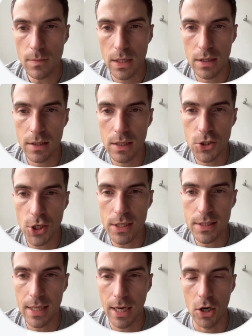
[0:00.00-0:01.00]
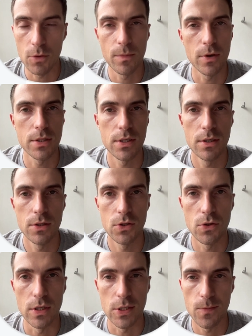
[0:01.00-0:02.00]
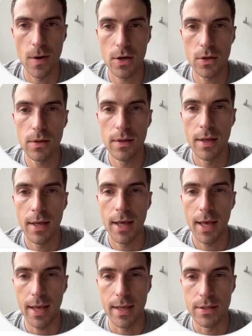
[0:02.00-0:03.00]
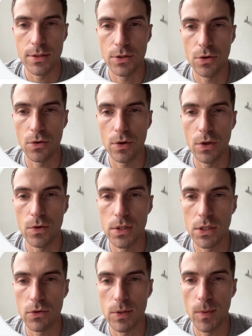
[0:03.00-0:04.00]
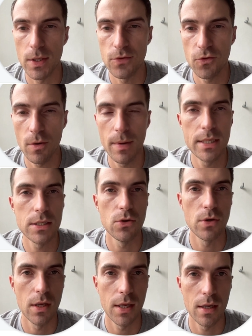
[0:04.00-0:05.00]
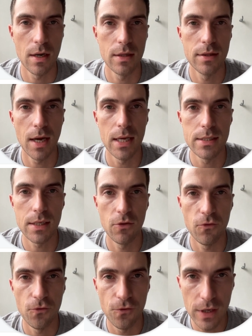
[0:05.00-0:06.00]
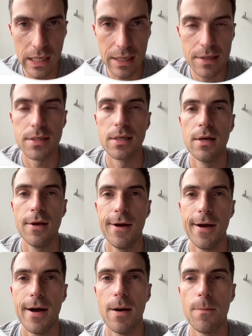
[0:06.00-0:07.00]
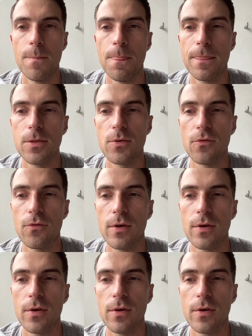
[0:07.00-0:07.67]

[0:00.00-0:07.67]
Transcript: the JSON output to this model and you're using the response format, you can get a nice convenient sort of